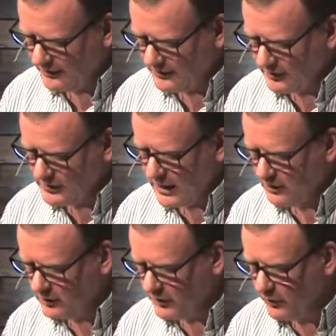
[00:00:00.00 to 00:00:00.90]
Tells you how
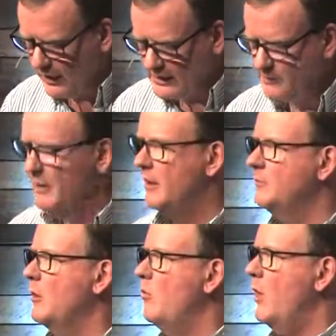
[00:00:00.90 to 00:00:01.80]
long ago that's been.
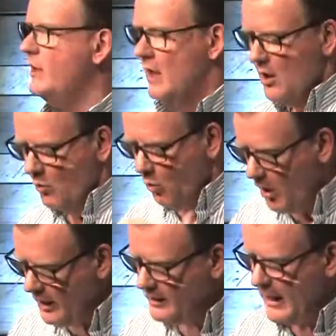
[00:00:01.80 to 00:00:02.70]
But one,
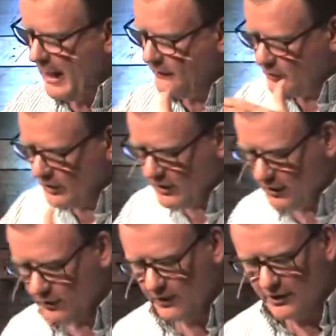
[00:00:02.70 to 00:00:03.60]
one after
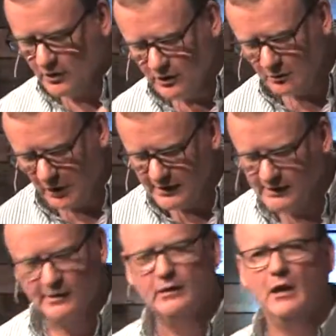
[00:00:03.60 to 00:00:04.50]
another, they took their
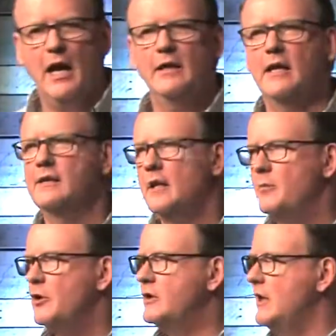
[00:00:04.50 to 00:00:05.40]
places in line, they set up
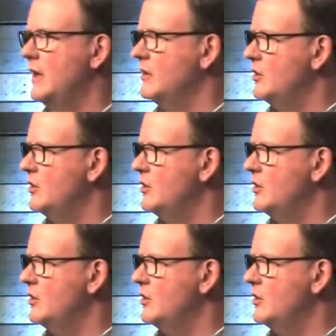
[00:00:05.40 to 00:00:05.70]
their tents.